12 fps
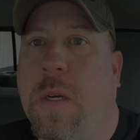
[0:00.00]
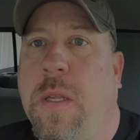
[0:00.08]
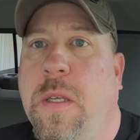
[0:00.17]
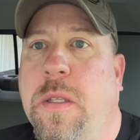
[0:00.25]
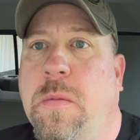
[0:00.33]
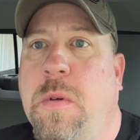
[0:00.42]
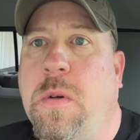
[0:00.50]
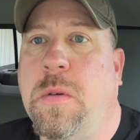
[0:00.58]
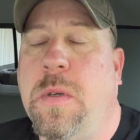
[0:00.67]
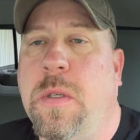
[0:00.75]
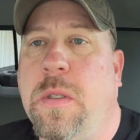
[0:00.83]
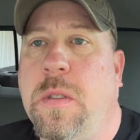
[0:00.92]
to hit the road
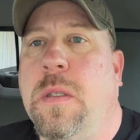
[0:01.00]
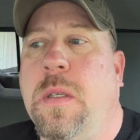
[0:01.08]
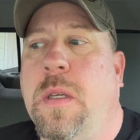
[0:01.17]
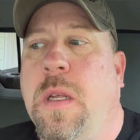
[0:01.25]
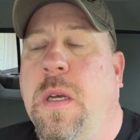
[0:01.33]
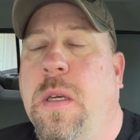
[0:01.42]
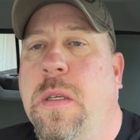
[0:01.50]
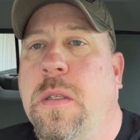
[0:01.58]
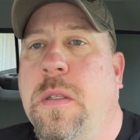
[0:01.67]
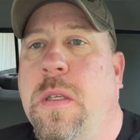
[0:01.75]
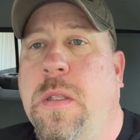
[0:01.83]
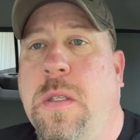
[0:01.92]
and
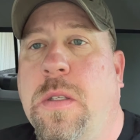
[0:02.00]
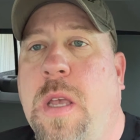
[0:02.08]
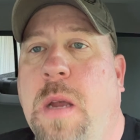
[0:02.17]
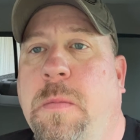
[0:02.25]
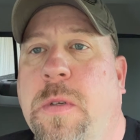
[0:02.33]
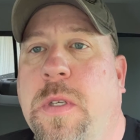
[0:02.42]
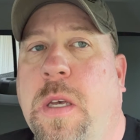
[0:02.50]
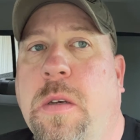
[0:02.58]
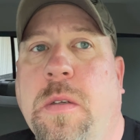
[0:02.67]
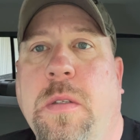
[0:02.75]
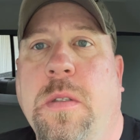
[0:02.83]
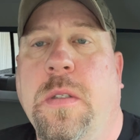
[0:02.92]
get these cameras out.
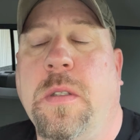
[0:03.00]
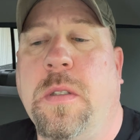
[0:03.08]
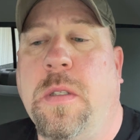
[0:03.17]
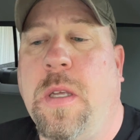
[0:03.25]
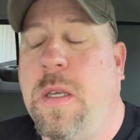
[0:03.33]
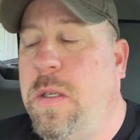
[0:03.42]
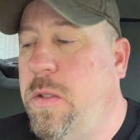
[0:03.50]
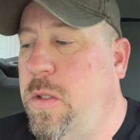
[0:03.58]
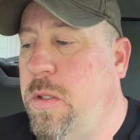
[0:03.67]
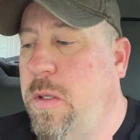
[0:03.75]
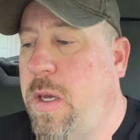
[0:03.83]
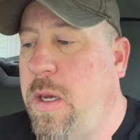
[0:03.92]
Today is
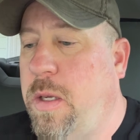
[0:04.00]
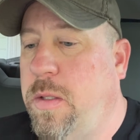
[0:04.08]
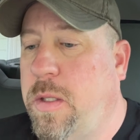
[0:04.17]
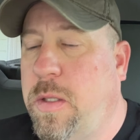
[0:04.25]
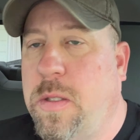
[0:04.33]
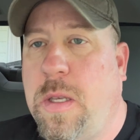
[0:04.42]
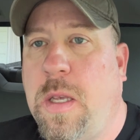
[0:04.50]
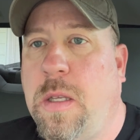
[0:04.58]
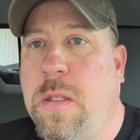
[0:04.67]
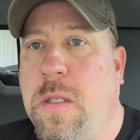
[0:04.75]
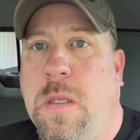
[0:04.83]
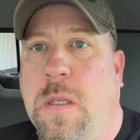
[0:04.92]
July
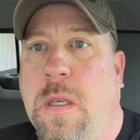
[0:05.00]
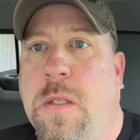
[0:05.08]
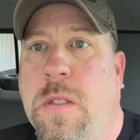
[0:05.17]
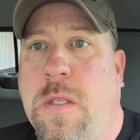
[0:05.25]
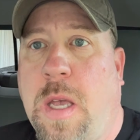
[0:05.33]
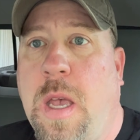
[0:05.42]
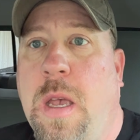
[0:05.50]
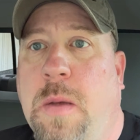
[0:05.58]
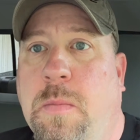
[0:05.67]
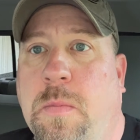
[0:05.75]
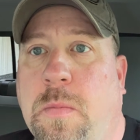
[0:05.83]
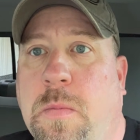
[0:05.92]
16th. It's
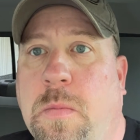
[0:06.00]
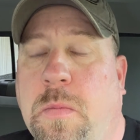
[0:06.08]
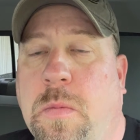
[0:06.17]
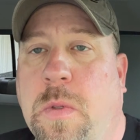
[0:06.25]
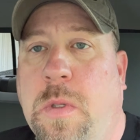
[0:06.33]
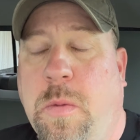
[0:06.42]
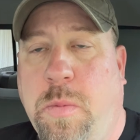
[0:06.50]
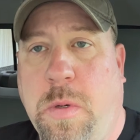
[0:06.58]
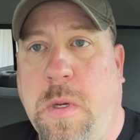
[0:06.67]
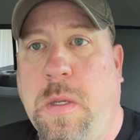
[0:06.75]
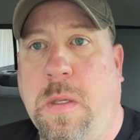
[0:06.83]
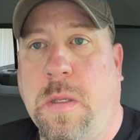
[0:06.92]
time to
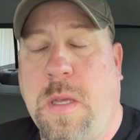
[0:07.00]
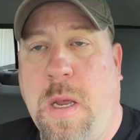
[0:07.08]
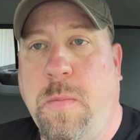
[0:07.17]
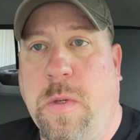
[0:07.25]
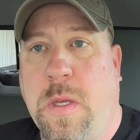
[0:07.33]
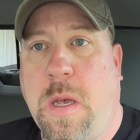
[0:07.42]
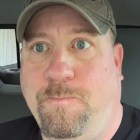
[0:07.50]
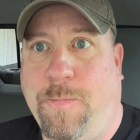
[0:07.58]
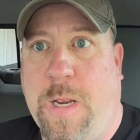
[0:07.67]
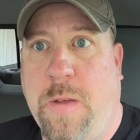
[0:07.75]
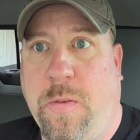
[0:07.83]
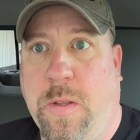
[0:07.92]
put cameras out,
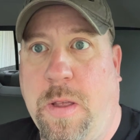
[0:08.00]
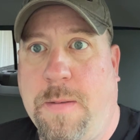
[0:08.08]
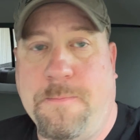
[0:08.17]
definitely.